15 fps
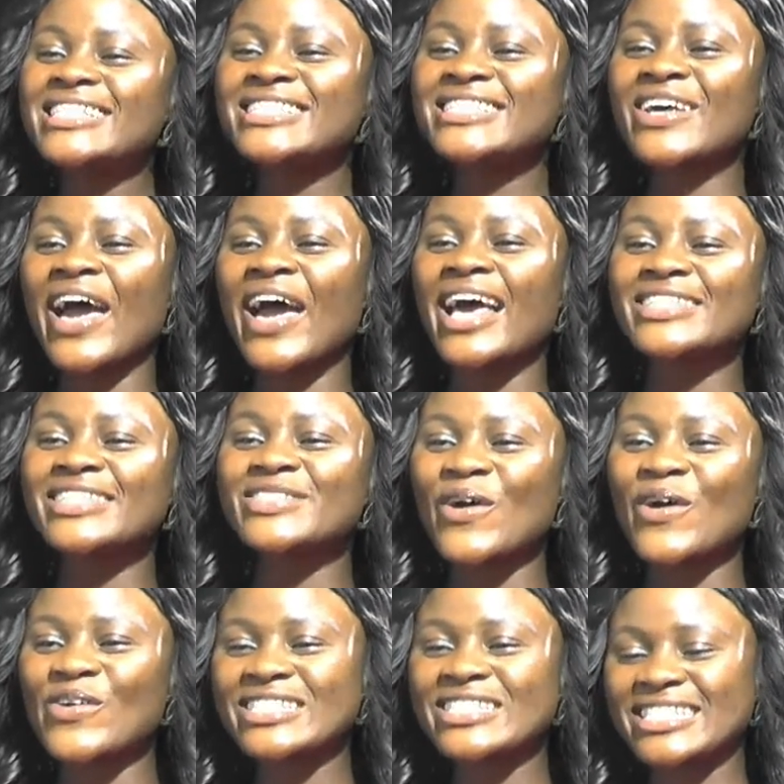So, and
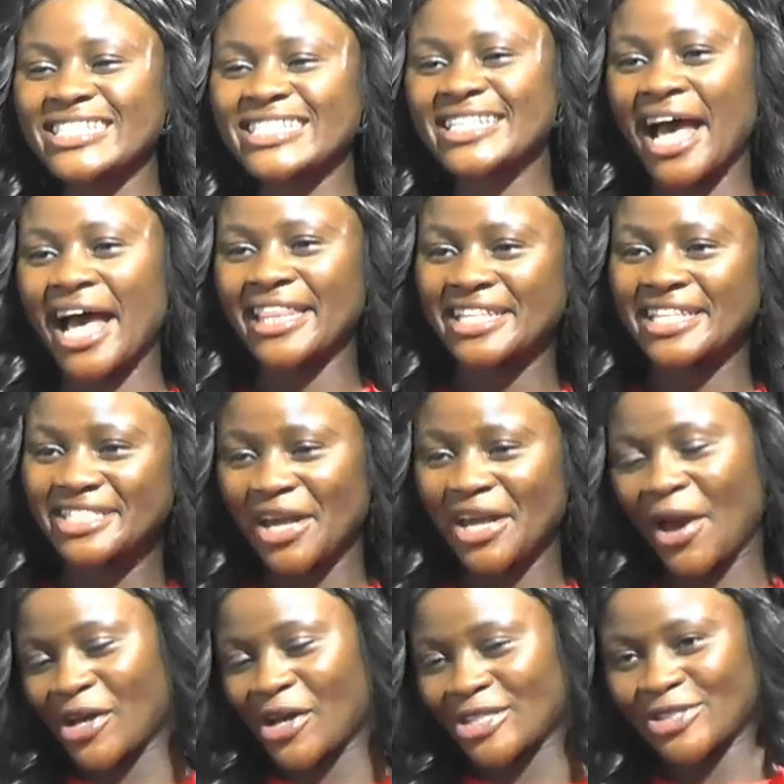Osita, DJ
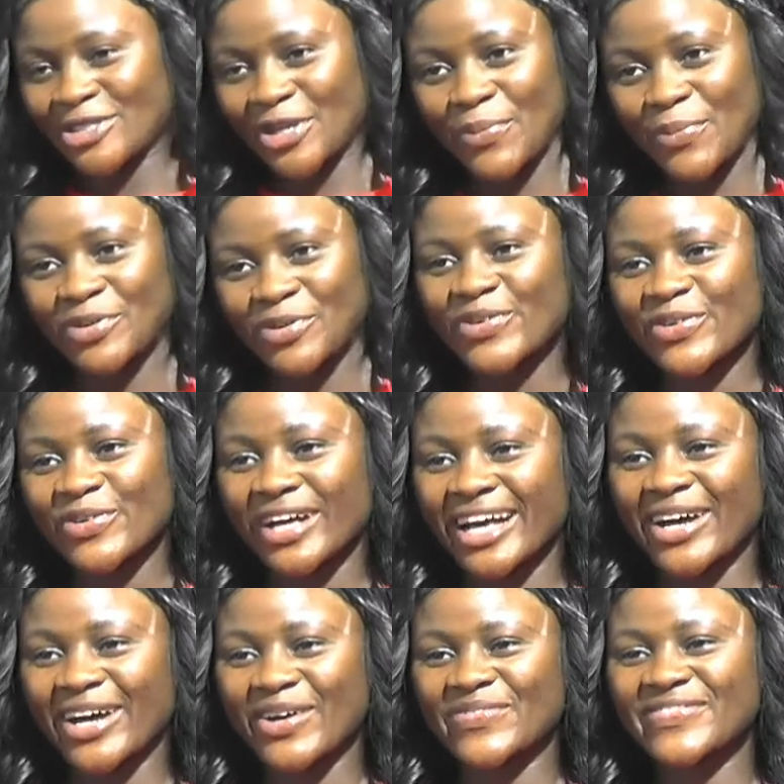Cost Trouble, you
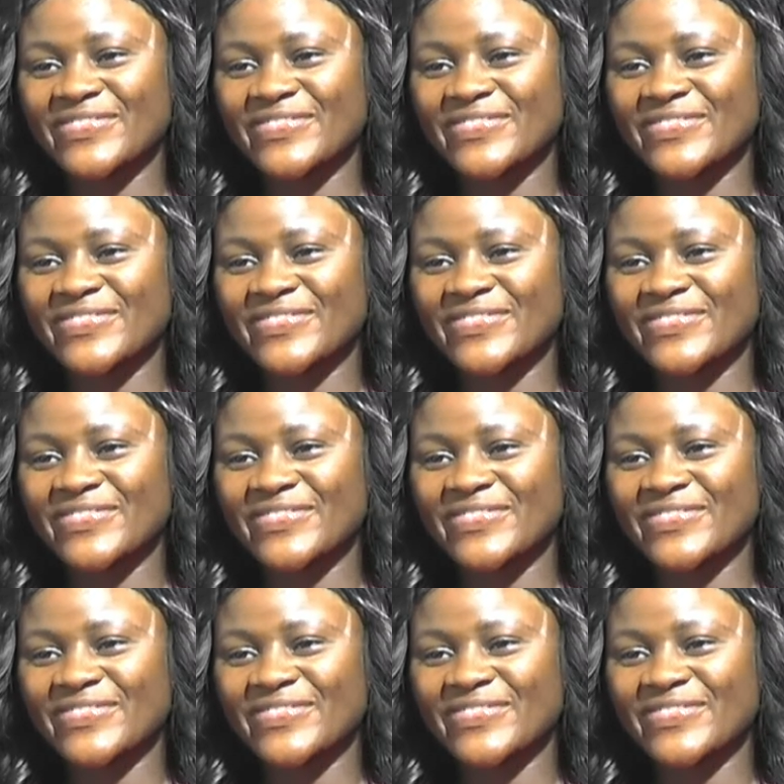welcome.